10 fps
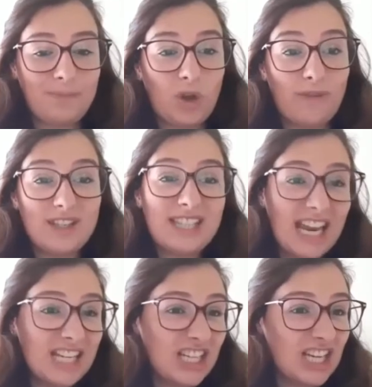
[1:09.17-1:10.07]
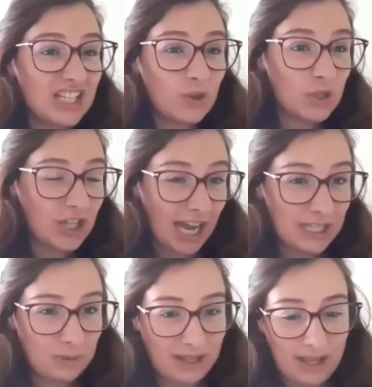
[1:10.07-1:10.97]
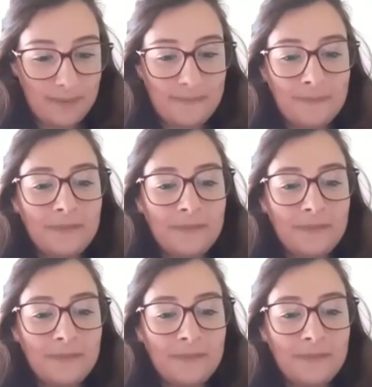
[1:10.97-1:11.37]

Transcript: conversations or chats with them.